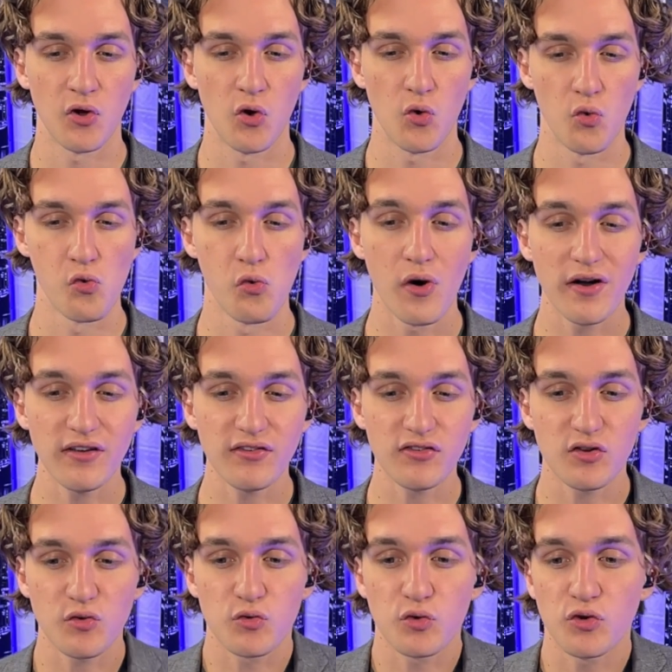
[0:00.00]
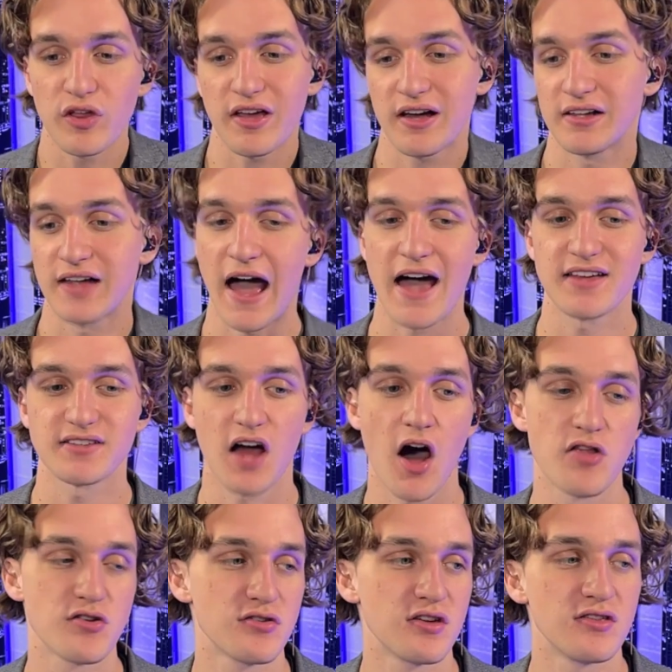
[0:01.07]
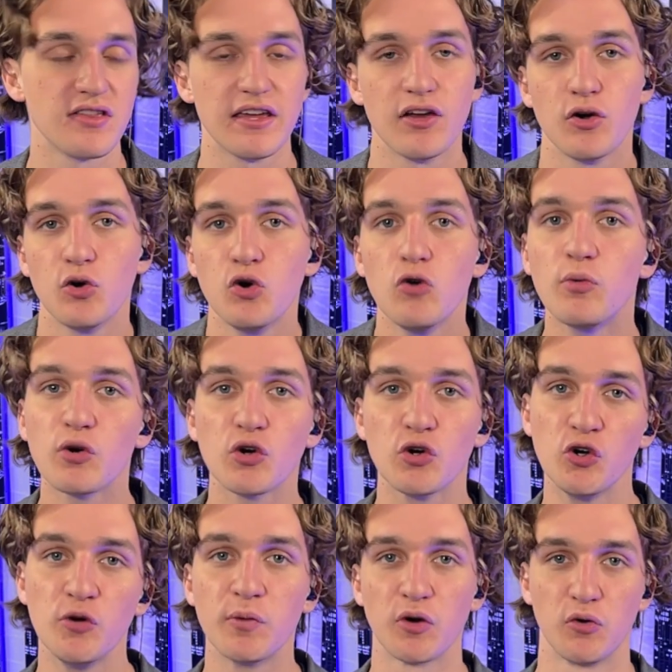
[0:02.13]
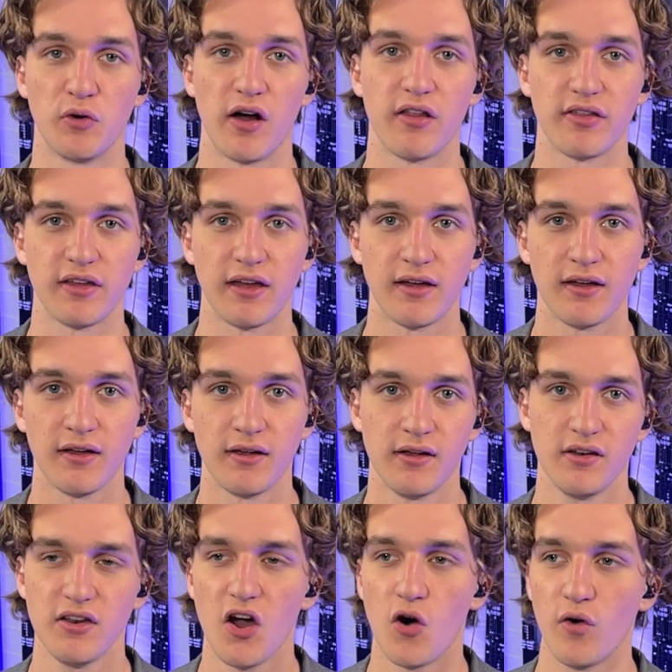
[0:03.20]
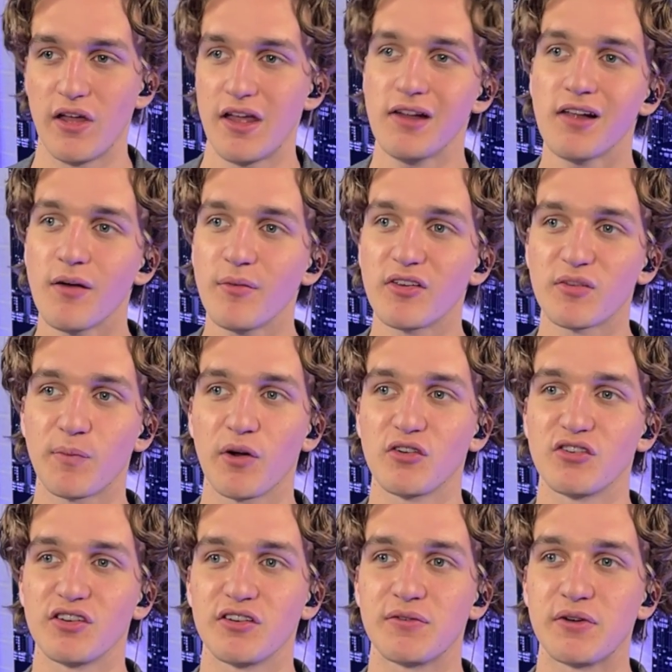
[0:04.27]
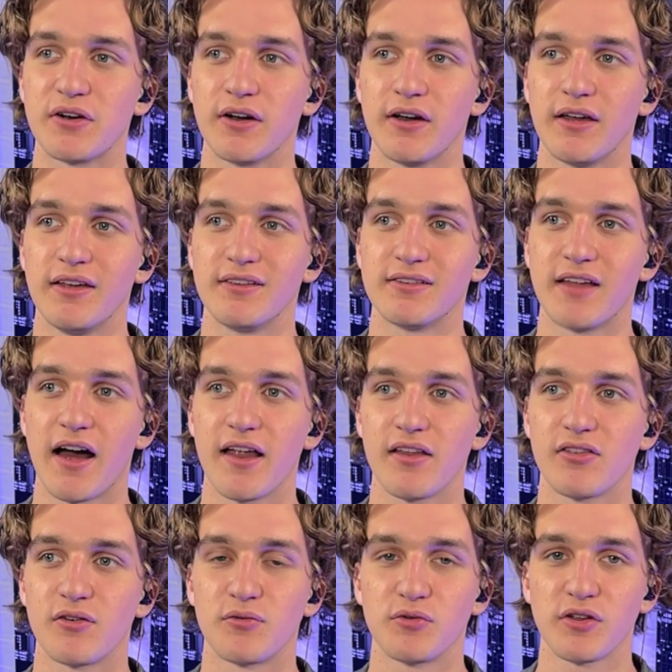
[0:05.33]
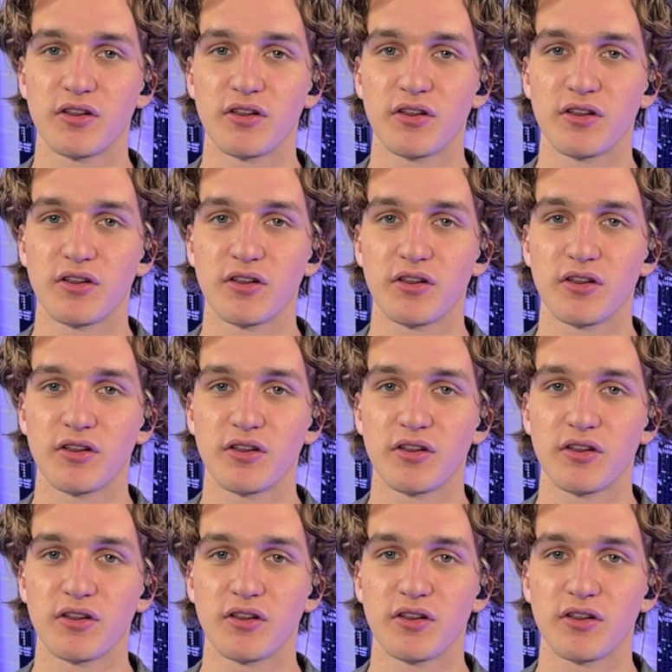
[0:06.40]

What is the ruling class other than the uber, uber wealthy? No, Elon Musk purchasing Twitter is not the ruling